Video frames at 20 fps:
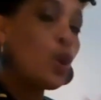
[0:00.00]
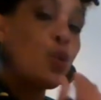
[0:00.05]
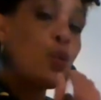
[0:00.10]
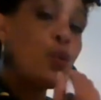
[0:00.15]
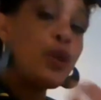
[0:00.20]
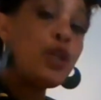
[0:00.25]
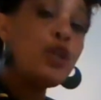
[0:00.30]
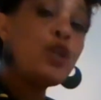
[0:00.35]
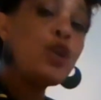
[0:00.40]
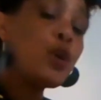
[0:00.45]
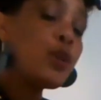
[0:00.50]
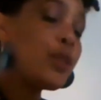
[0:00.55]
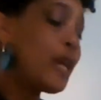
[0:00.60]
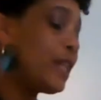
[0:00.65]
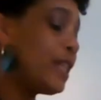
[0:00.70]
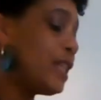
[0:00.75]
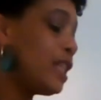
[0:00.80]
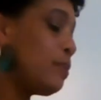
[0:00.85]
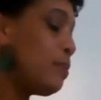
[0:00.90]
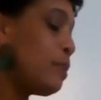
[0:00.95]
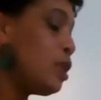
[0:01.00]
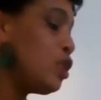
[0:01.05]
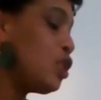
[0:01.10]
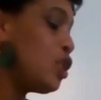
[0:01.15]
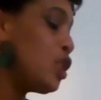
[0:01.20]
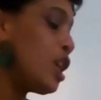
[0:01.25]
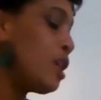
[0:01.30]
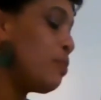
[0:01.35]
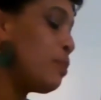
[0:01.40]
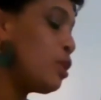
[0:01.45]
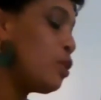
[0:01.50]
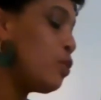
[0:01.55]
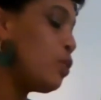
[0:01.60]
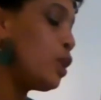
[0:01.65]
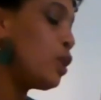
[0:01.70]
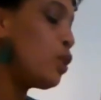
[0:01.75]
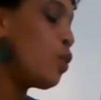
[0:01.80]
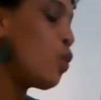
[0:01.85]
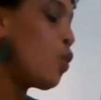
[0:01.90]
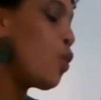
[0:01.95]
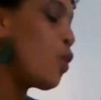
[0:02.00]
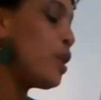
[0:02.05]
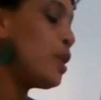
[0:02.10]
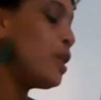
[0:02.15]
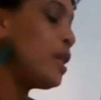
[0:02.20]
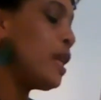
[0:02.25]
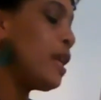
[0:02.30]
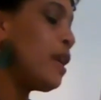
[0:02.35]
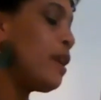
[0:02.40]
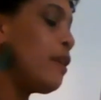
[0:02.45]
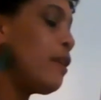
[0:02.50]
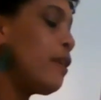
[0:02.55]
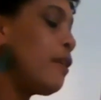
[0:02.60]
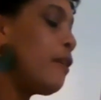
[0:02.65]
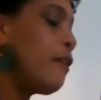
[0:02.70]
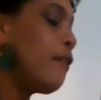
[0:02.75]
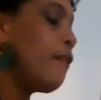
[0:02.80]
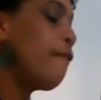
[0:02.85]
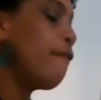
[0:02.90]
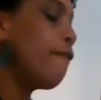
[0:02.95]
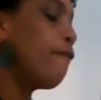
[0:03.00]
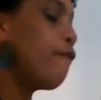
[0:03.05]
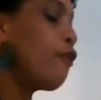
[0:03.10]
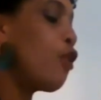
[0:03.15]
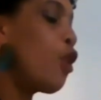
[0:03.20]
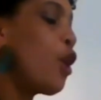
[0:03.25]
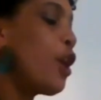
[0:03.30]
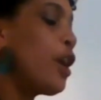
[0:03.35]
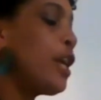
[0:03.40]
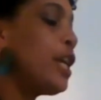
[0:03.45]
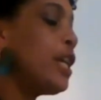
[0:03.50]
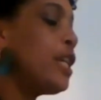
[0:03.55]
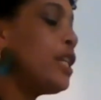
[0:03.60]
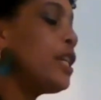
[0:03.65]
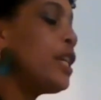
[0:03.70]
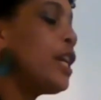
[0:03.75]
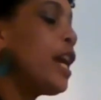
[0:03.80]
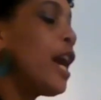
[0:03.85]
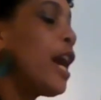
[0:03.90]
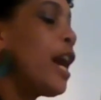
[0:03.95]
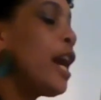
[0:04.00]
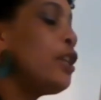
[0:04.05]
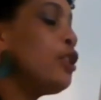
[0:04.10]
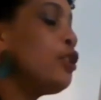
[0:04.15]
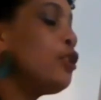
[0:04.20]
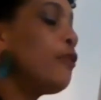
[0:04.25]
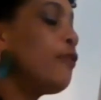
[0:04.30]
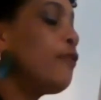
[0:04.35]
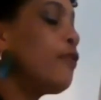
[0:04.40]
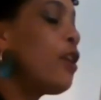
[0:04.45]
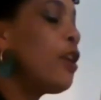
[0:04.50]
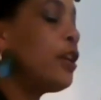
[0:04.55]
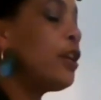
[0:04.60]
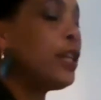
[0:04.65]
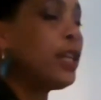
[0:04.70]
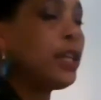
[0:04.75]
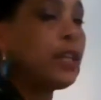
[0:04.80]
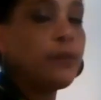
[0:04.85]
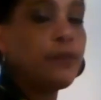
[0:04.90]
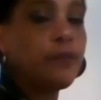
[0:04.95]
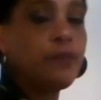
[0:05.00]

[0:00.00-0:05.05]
We know that it's been shared between Courtney, Floyd, and Giovanni.